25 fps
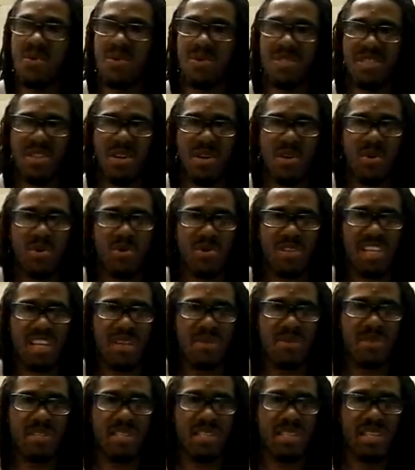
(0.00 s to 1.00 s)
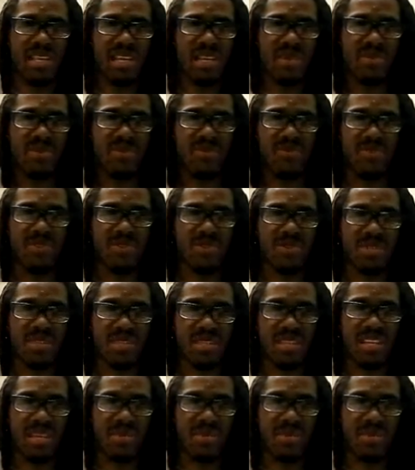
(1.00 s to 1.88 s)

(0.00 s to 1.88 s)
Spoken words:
with the whole WCW versus